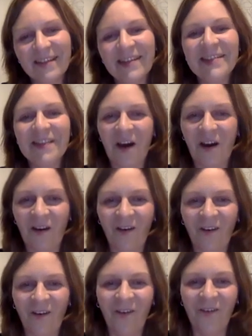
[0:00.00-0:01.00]
there's
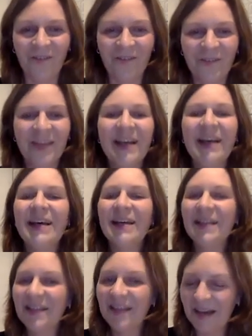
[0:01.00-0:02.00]
home.
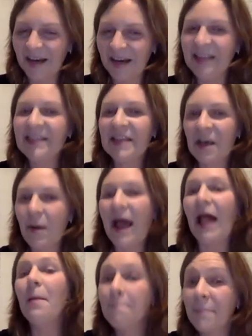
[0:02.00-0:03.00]
Nice.
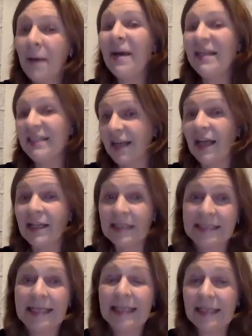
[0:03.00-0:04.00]
Well, Mahatma Gandhi
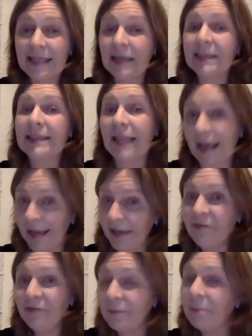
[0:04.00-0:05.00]
said that there's
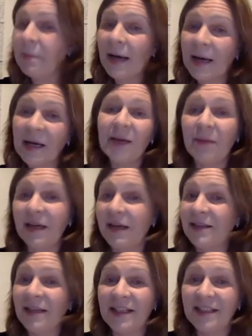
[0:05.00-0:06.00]
life, but
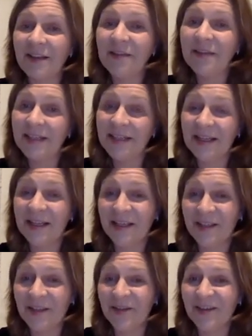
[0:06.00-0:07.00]
but I definitely
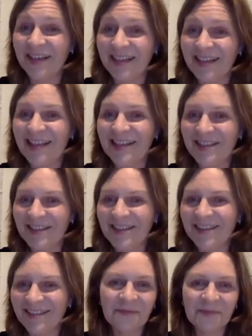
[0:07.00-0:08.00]
like your ideas
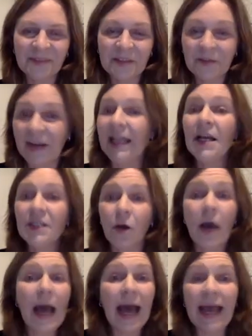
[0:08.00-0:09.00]
too. Great.
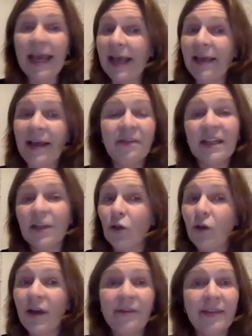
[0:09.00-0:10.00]
So I, I think that
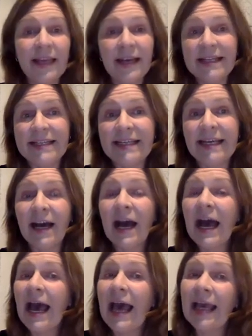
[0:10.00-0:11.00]
you have the idea.
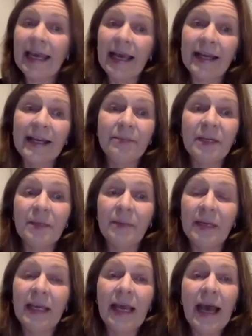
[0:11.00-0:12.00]
Again, it might
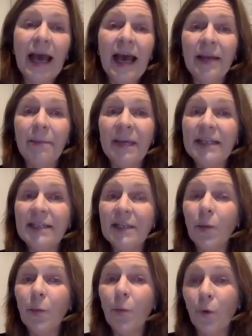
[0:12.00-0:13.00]
be an
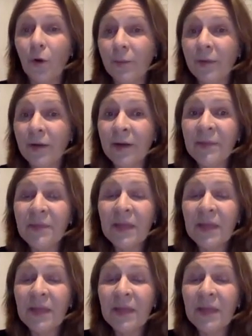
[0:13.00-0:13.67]
amazing warmer,